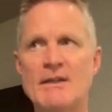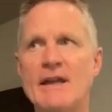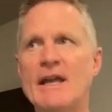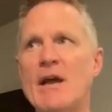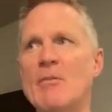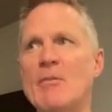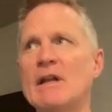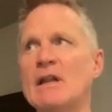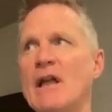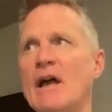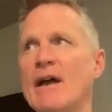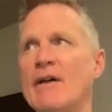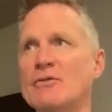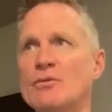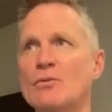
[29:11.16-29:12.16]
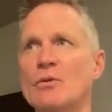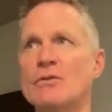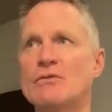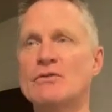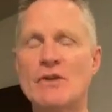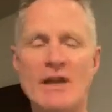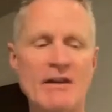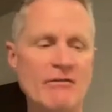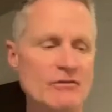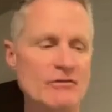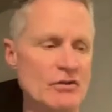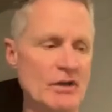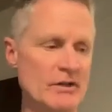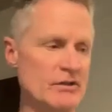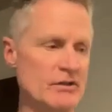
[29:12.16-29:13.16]
Think how many lives were saved
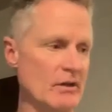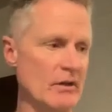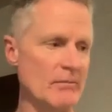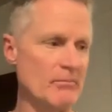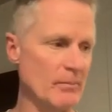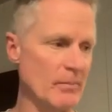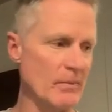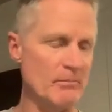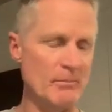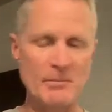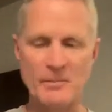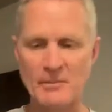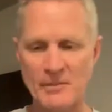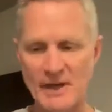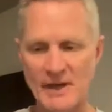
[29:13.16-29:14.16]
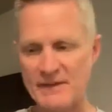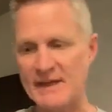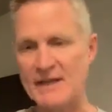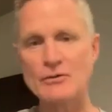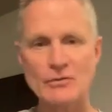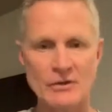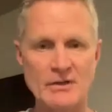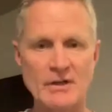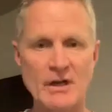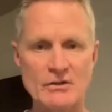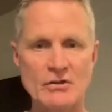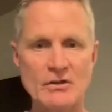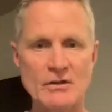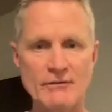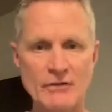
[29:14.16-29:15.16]
just by the
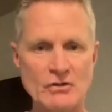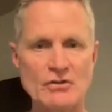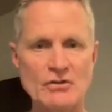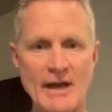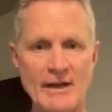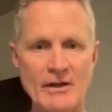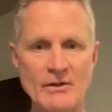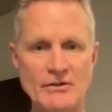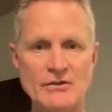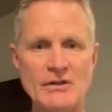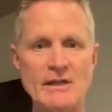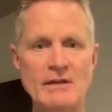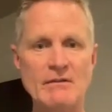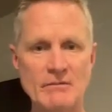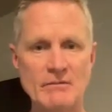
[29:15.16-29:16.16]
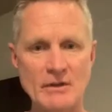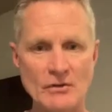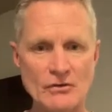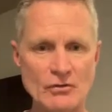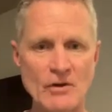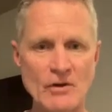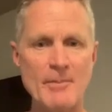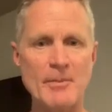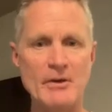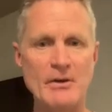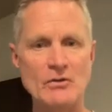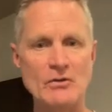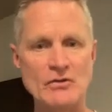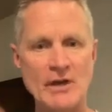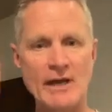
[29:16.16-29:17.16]
introduction of the child seat, strapping
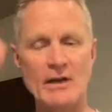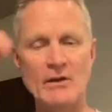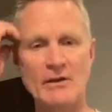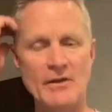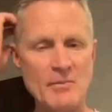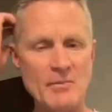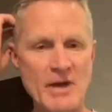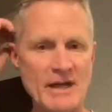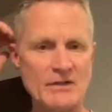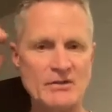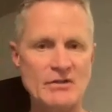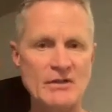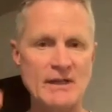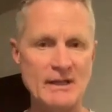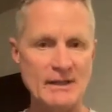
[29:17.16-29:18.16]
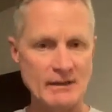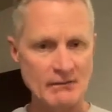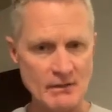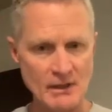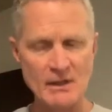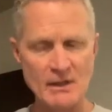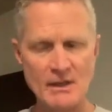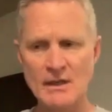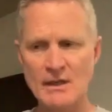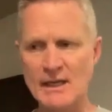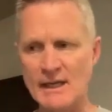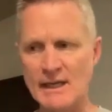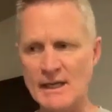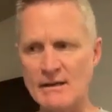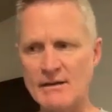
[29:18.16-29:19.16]
your child in the back seat and
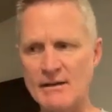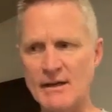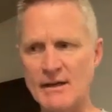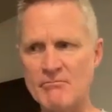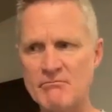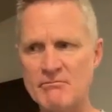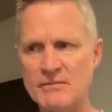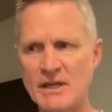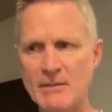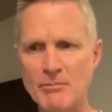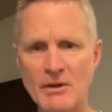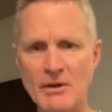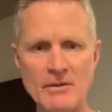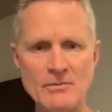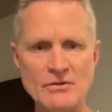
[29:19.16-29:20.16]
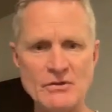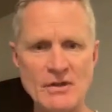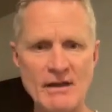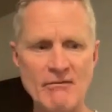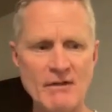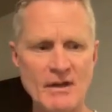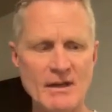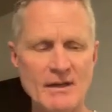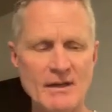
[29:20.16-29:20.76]
keeping them safe.